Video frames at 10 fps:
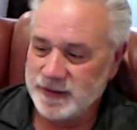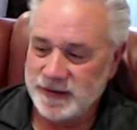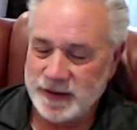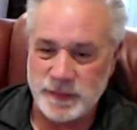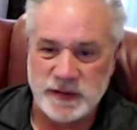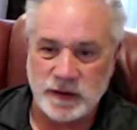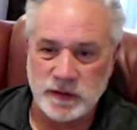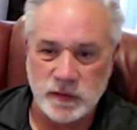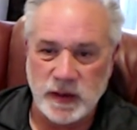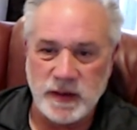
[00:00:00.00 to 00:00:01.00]
I'm telling
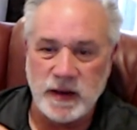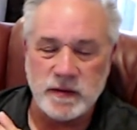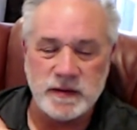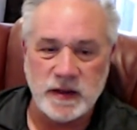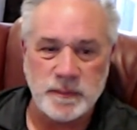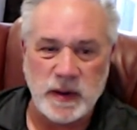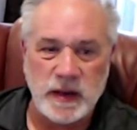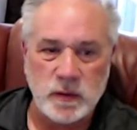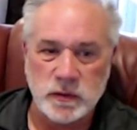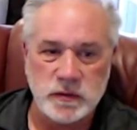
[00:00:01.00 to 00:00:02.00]
you right now, the death
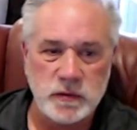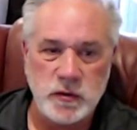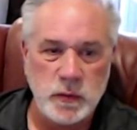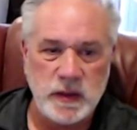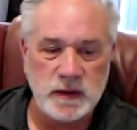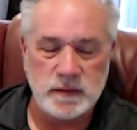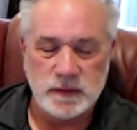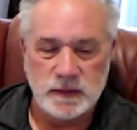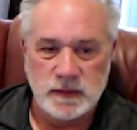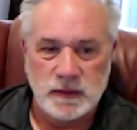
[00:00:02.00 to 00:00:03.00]
pile will do you in.
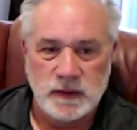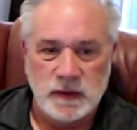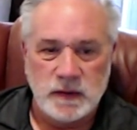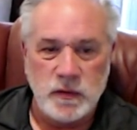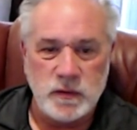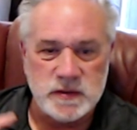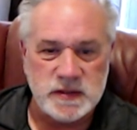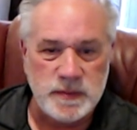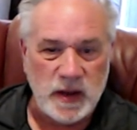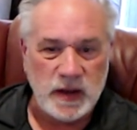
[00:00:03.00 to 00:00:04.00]
You can
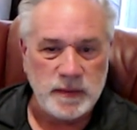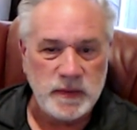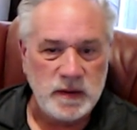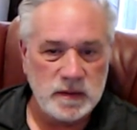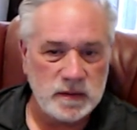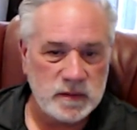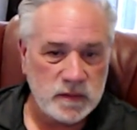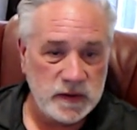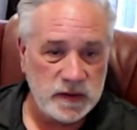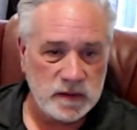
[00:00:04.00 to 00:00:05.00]
see behind me, it's
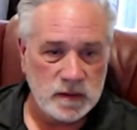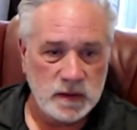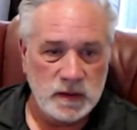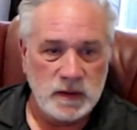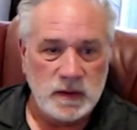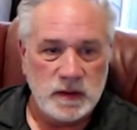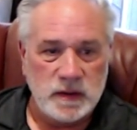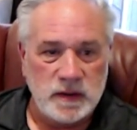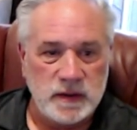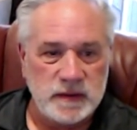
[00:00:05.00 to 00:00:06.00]
over here.
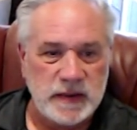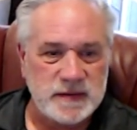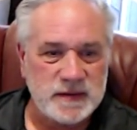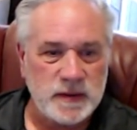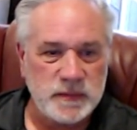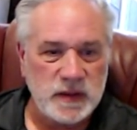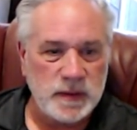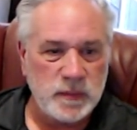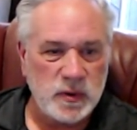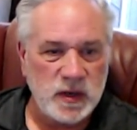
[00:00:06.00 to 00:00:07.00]
Uh, that's something
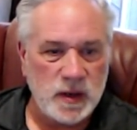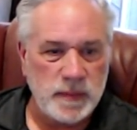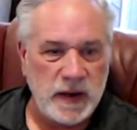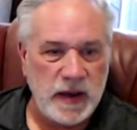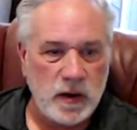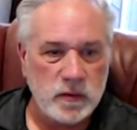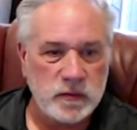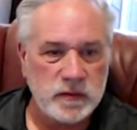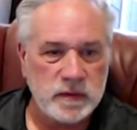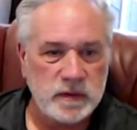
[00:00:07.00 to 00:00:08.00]
I'm putting on my
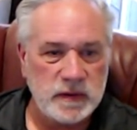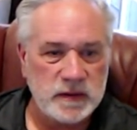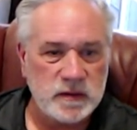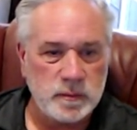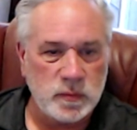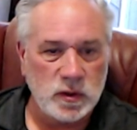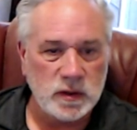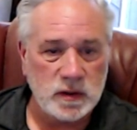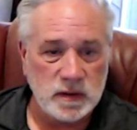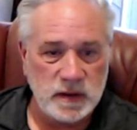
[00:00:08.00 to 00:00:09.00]
house. That's a
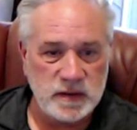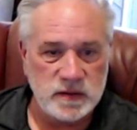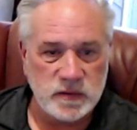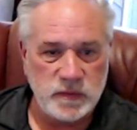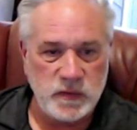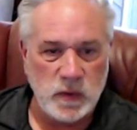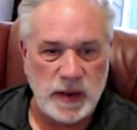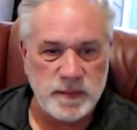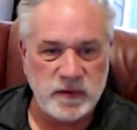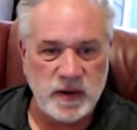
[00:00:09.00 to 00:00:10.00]
book, and there's a few
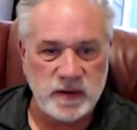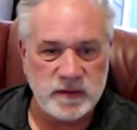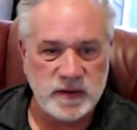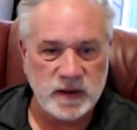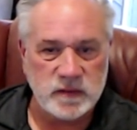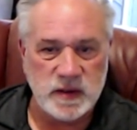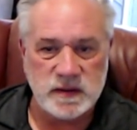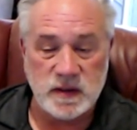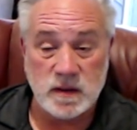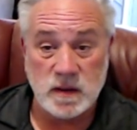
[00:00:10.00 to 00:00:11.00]
Amazons tucked right
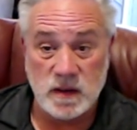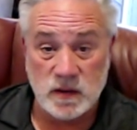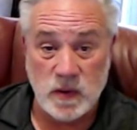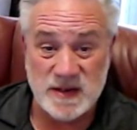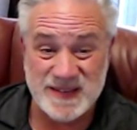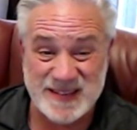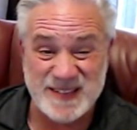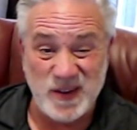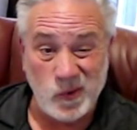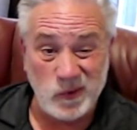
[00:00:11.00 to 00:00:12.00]
there. Otherwise, that's
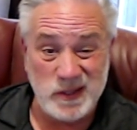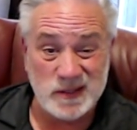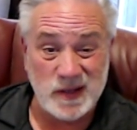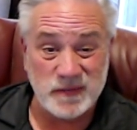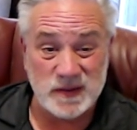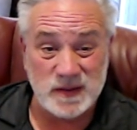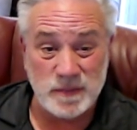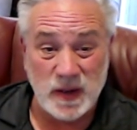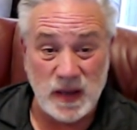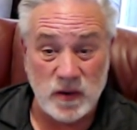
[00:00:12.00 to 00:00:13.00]
the only stuff that's in
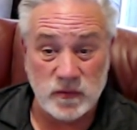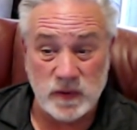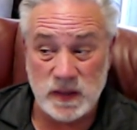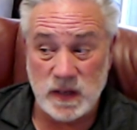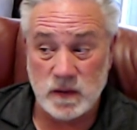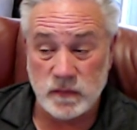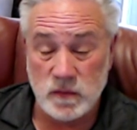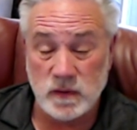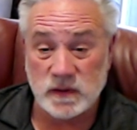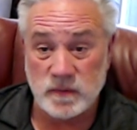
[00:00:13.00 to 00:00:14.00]
my house right now. If you
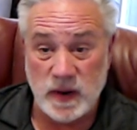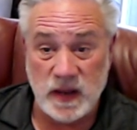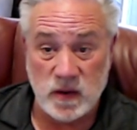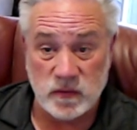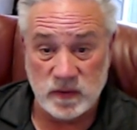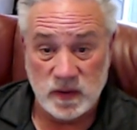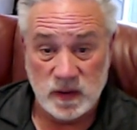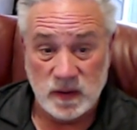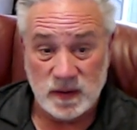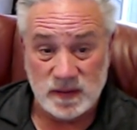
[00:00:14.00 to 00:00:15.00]
look through my house,
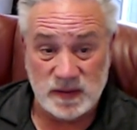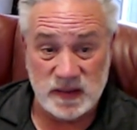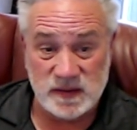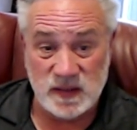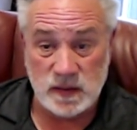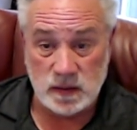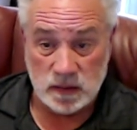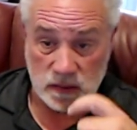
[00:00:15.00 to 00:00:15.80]
that's it.